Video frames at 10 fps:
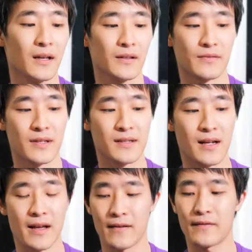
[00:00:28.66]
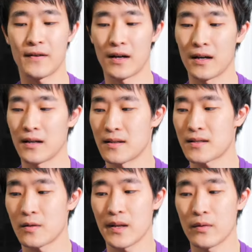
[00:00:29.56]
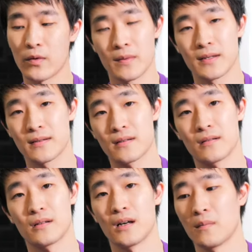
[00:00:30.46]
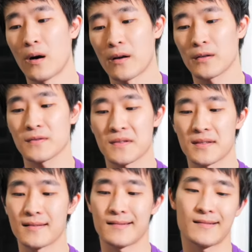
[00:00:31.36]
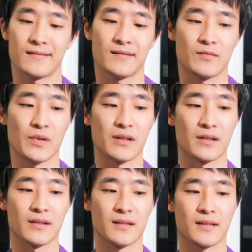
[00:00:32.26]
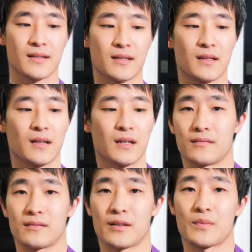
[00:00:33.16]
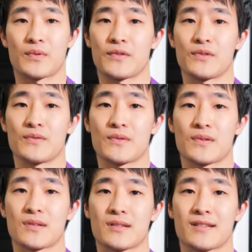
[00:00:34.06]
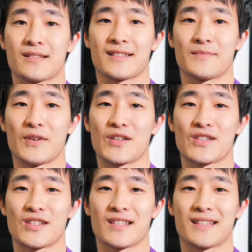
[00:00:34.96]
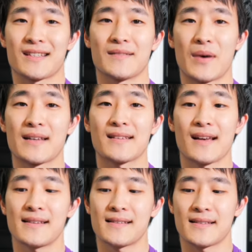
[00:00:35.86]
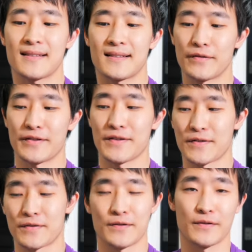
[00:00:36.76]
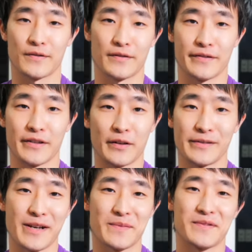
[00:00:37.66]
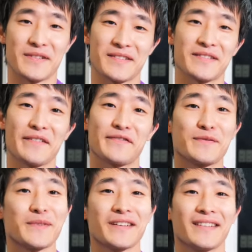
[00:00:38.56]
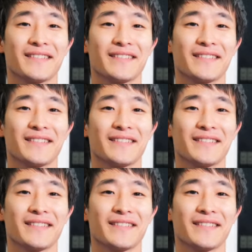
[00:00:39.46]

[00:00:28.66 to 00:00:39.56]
The reason I have so many women models is because they don't produce much in my size. These are the only option that's left for me.